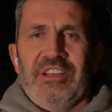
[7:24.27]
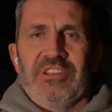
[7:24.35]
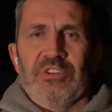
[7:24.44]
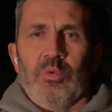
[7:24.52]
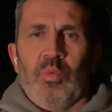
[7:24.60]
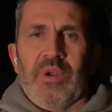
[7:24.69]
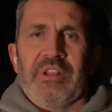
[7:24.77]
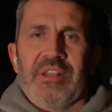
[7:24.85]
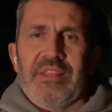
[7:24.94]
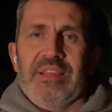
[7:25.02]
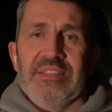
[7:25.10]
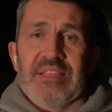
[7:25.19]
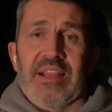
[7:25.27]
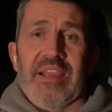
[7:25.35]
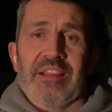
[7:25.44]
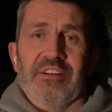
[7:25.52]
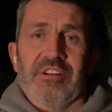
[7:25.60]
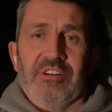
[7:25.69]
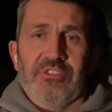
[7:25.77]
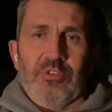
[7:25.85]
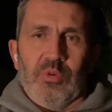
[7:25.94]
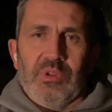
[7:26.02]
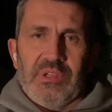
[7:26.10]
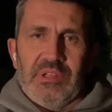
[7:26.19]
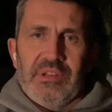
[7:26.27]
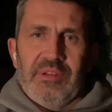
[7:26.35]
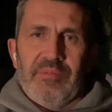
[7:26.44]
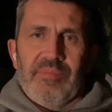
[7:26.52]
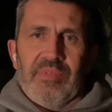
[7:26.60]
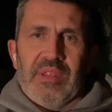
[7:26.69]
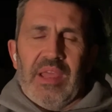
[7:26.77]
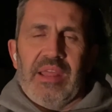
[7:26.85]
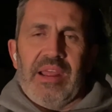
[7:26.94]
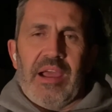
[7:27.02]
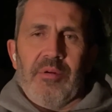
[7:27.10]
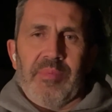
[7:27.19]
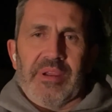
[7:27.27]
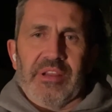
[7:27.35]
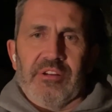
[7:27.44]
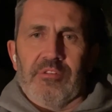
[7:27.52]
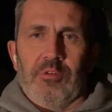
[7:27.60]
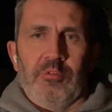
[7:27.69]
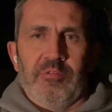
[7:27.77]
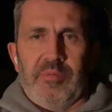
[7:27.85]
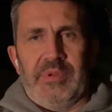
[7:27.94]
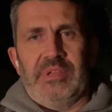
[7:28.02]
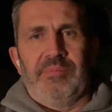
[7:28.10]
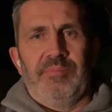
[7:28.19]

So what are the things that I can control and how am I going to grow from it?